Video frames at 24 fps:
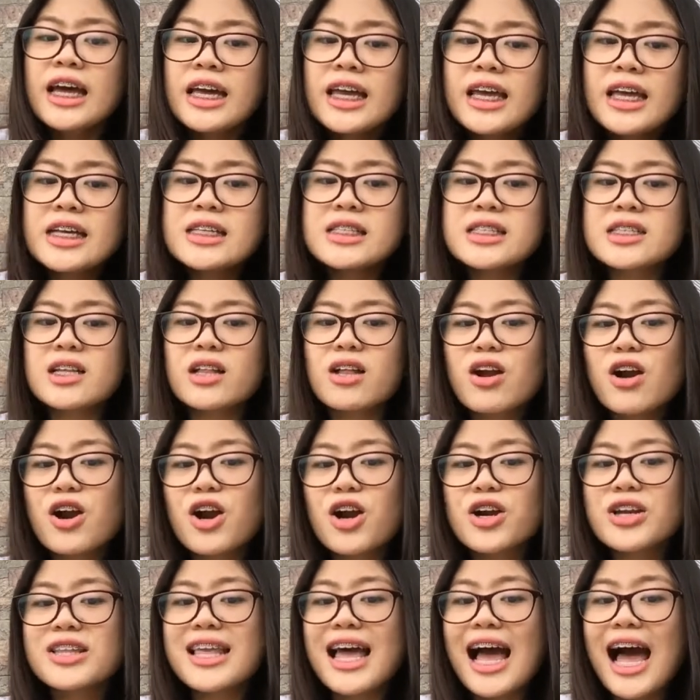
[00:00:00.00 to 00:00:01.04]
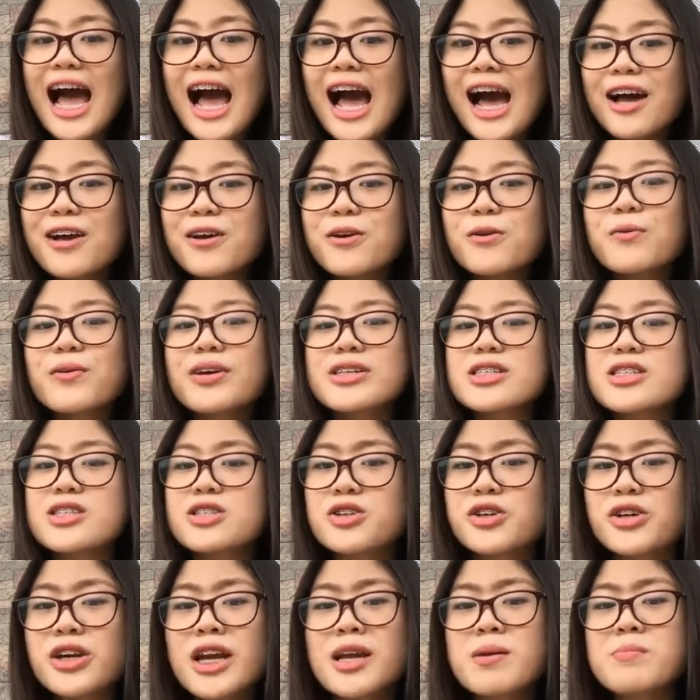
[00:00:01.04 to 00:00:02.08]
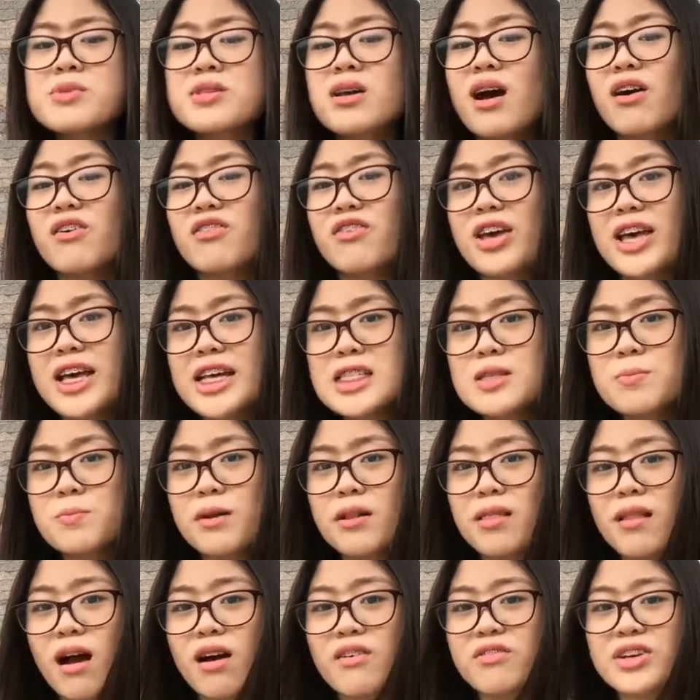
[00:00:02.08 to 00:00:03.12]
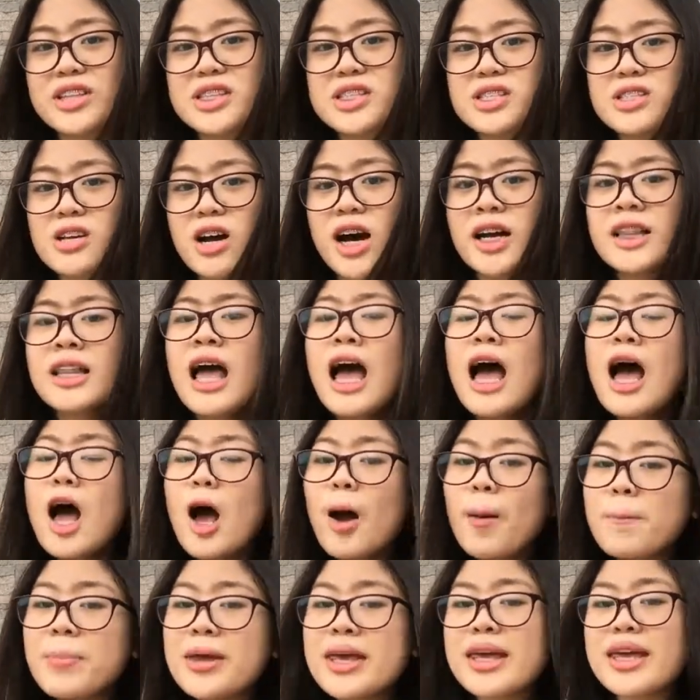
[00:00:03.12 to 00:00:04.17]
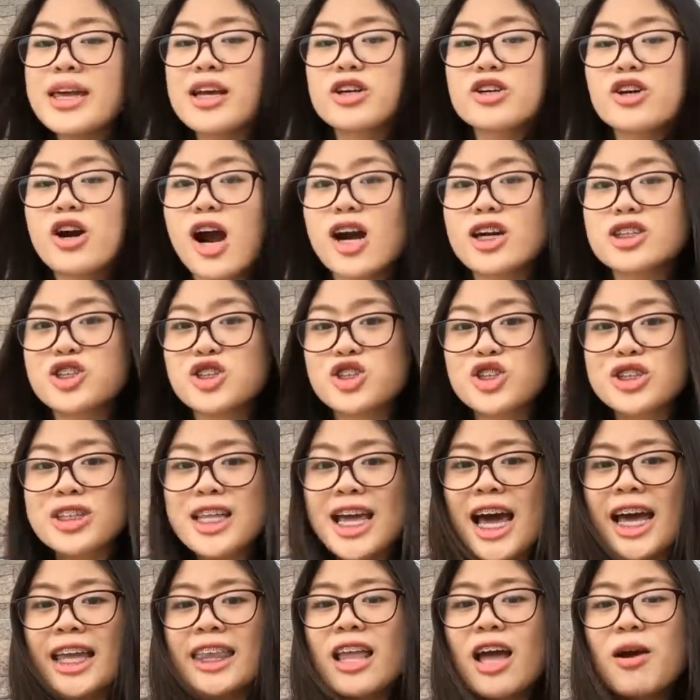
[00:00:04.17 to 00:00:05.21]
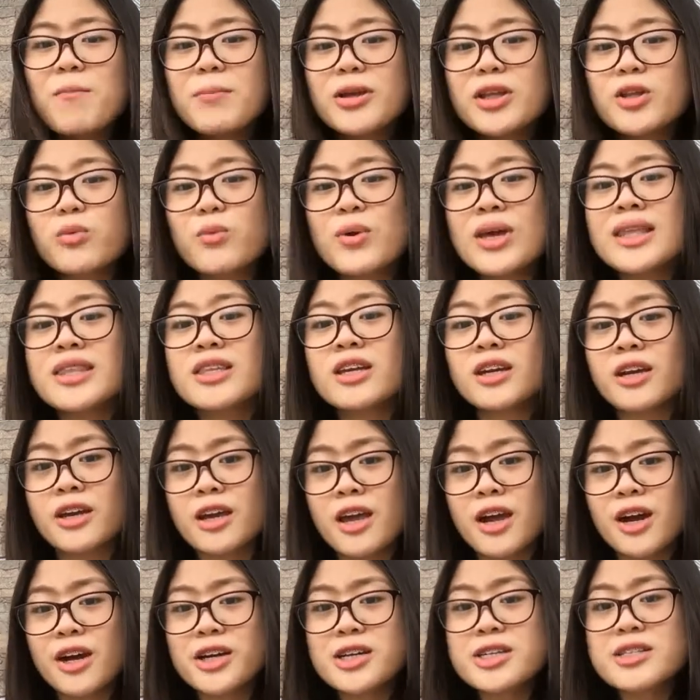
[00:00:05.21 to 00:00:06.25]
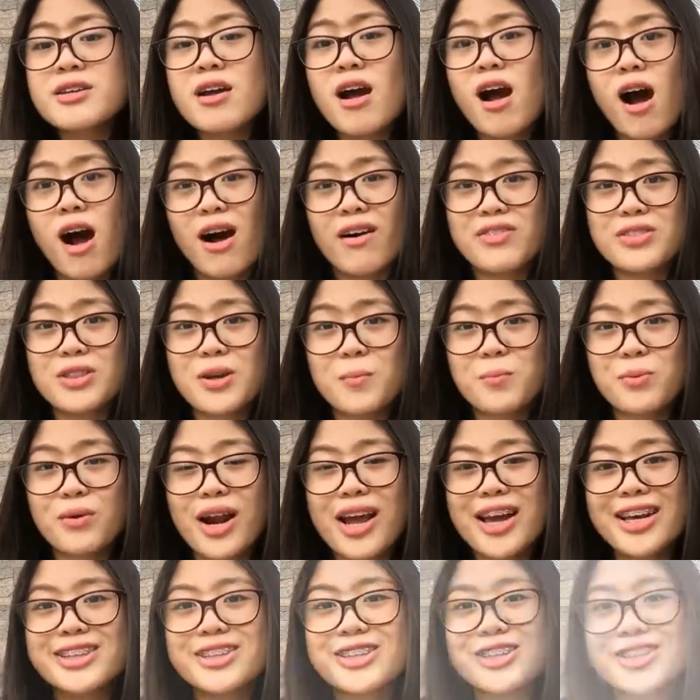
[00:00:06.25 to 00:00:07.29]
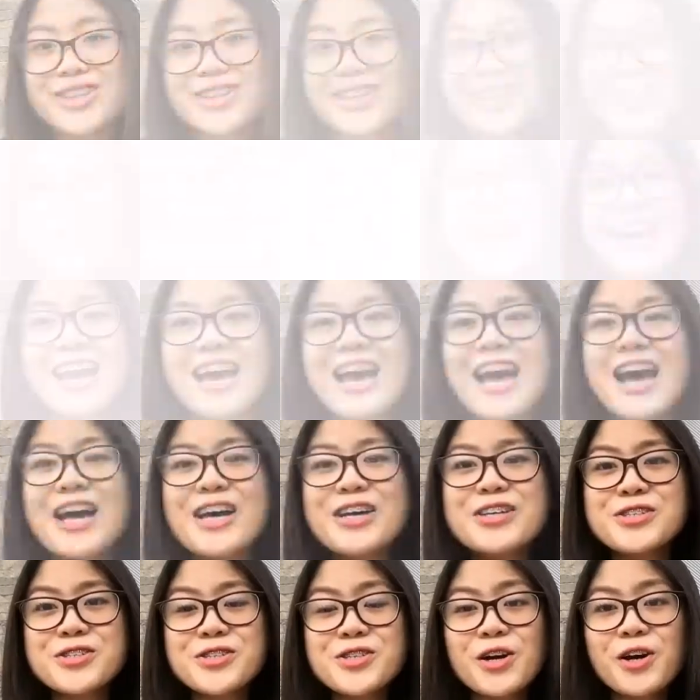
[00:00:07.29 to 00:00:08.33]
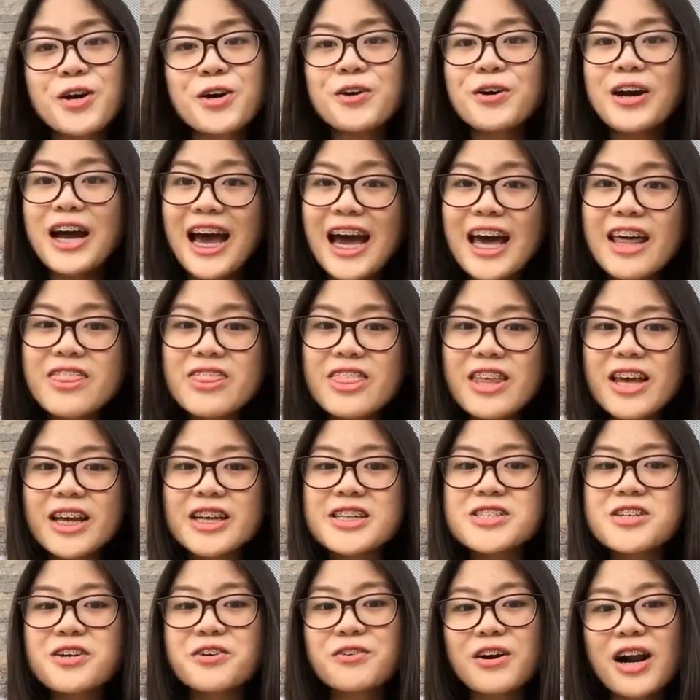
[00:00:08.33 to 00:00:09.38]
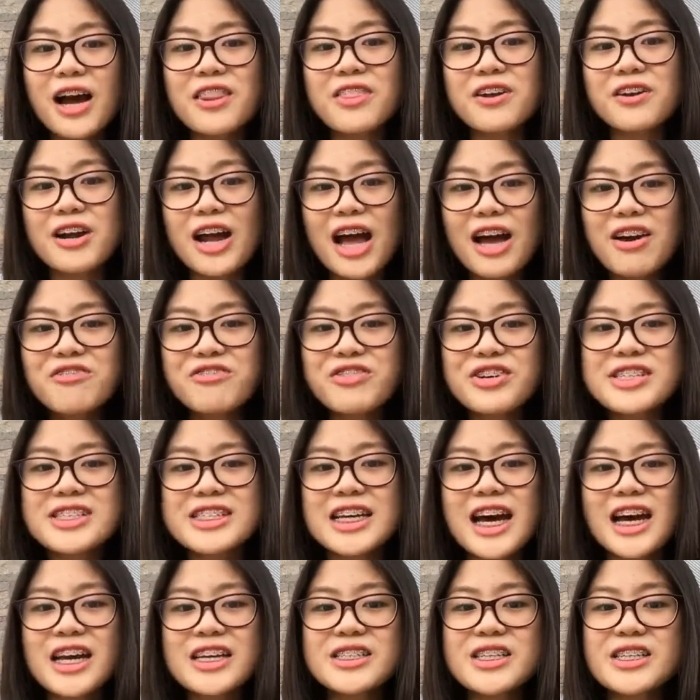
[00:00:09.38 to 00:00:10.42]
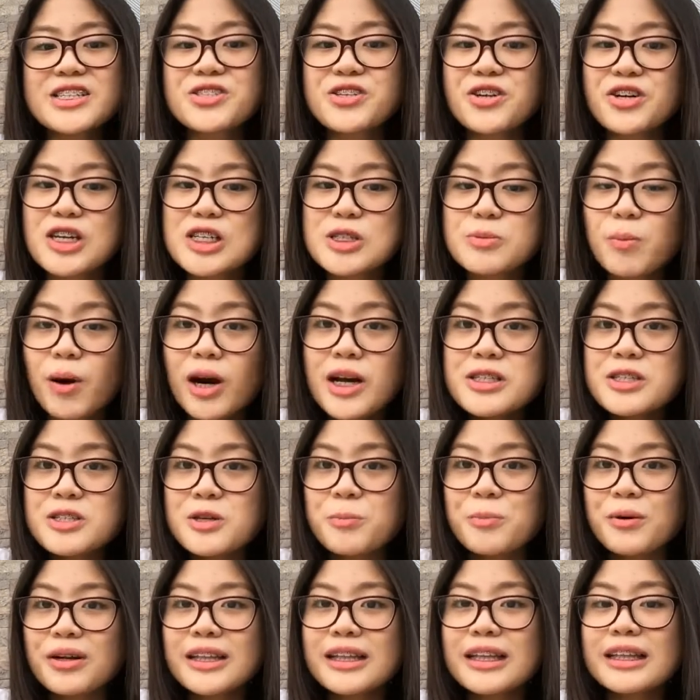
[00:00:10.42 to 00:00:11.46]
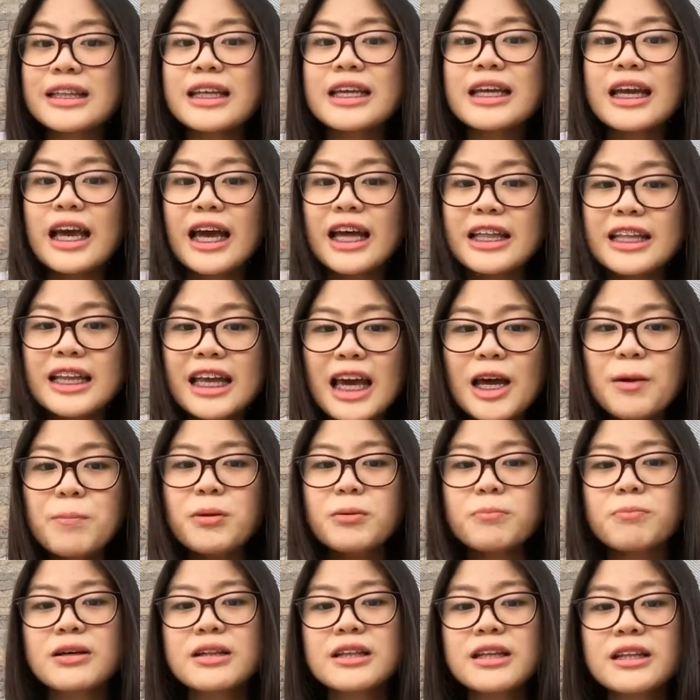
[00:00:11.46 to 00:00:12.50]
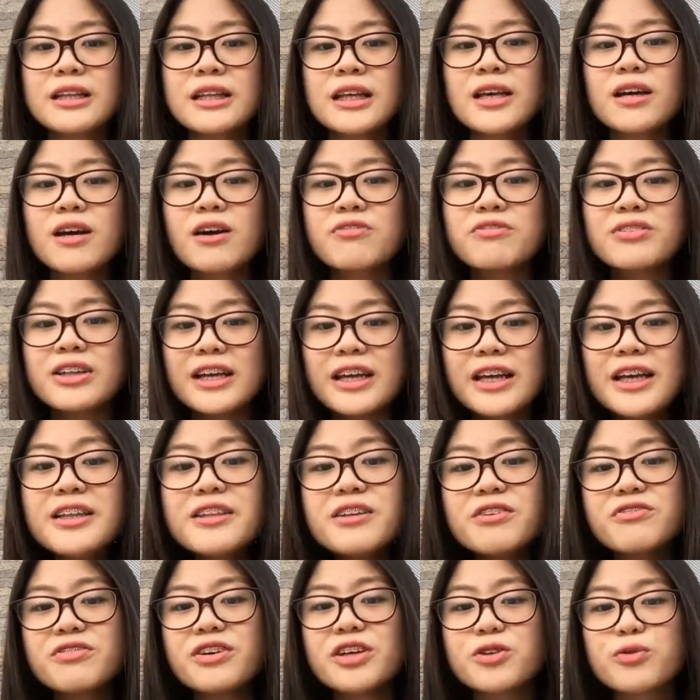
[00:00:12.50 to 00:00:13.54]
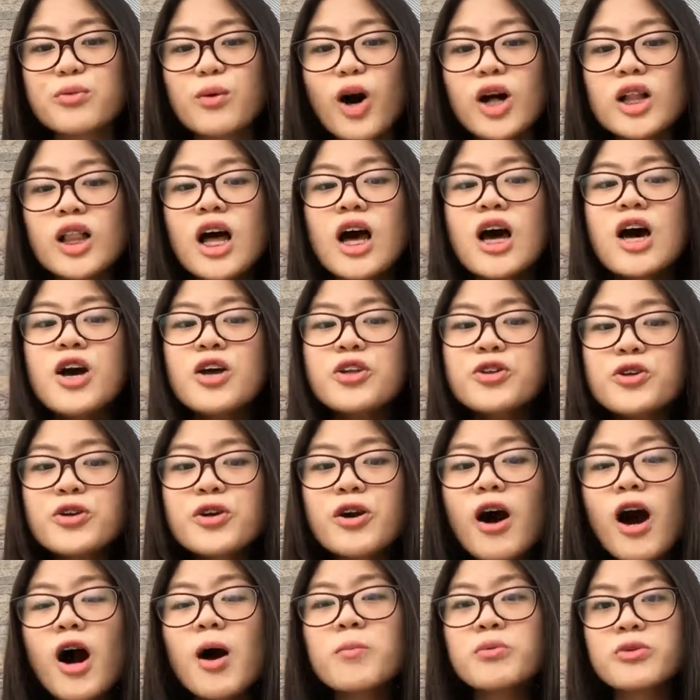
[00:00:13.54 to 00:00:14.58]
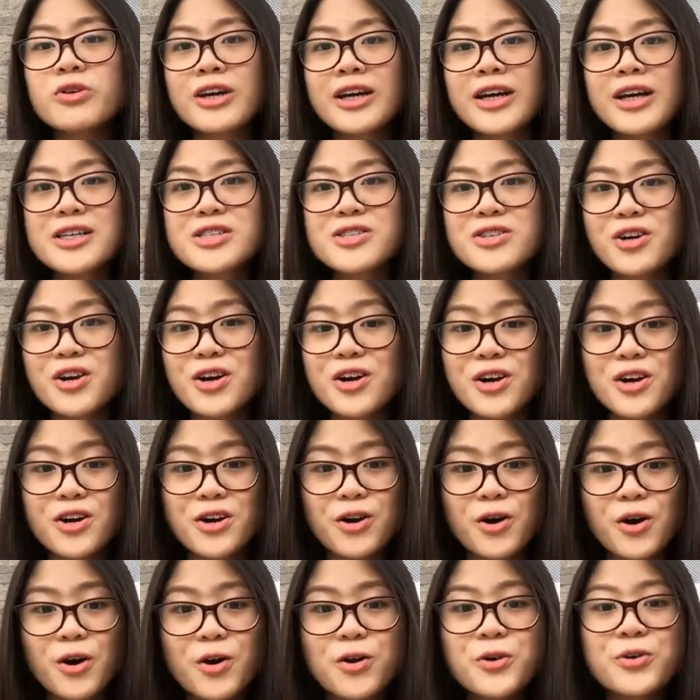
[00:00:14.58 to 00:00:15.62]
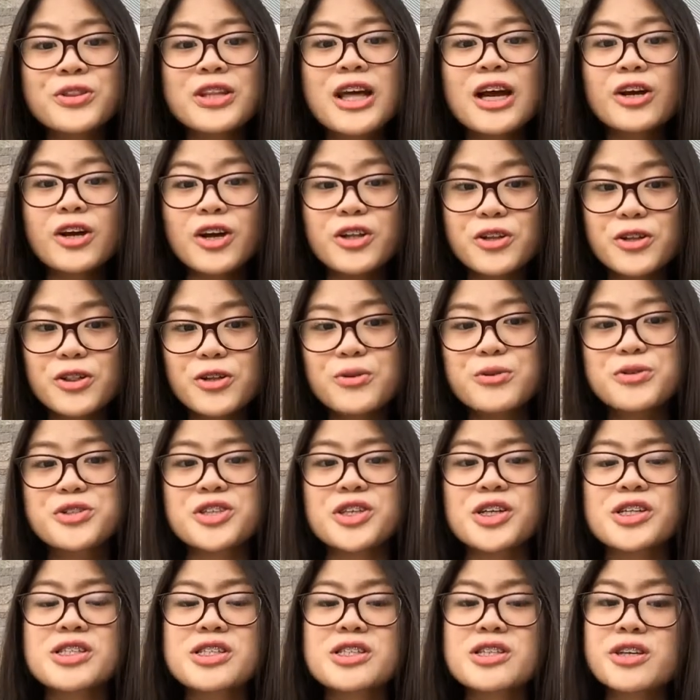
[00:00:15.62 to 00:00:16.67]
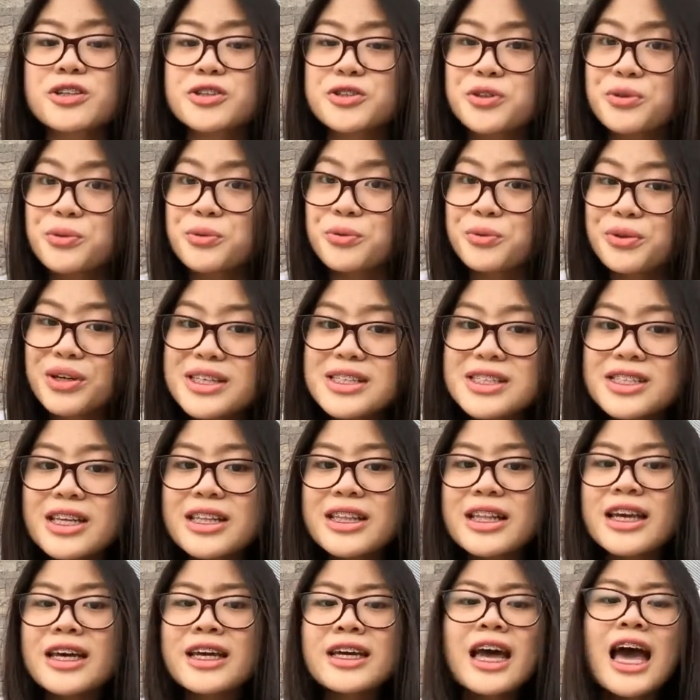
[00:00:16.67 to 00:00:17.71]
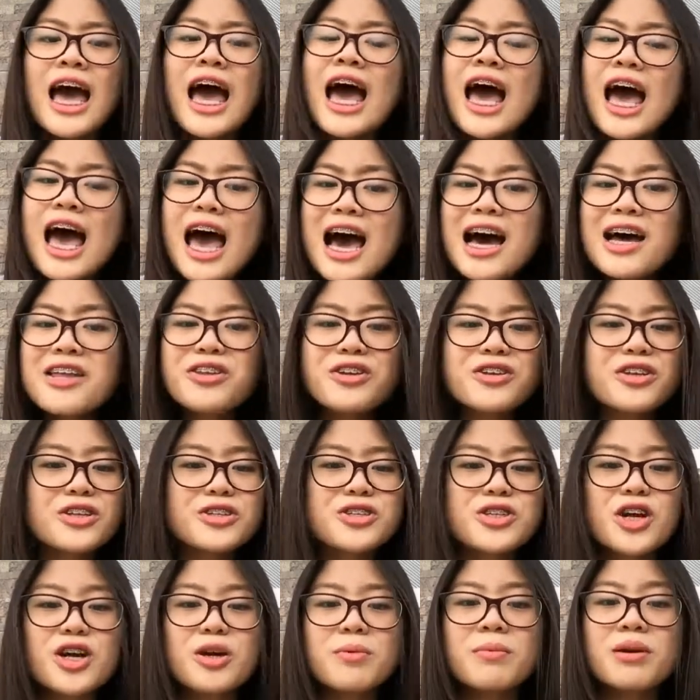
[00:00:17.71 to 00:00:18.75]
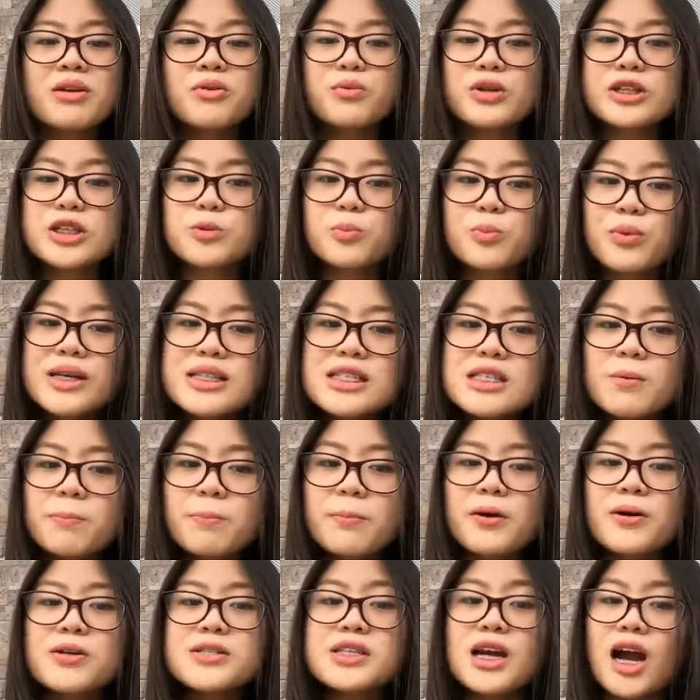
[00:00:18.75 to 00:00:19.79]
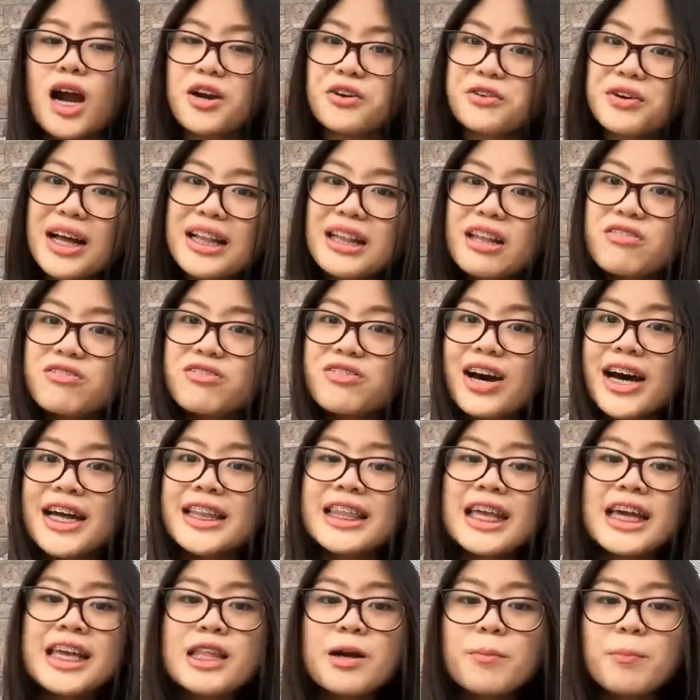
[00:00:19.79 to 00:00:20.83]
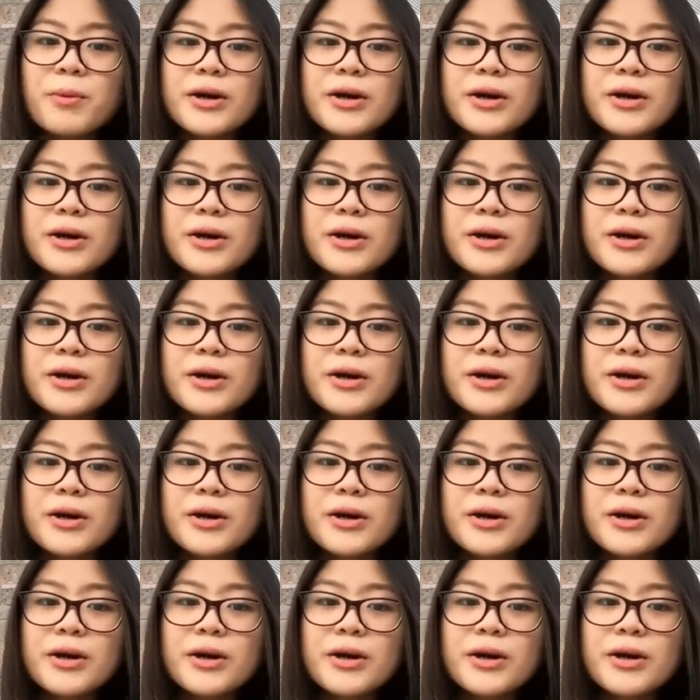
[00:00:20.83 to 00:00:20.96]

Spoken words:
he still heard the anguished screams of his beloved son being crushed to death between the gears of the bridge. So, ethics rather emphasizes the responsibility and capability of the individual to come to his or her own conclusions through reasoning and to determine which principles are relevant in a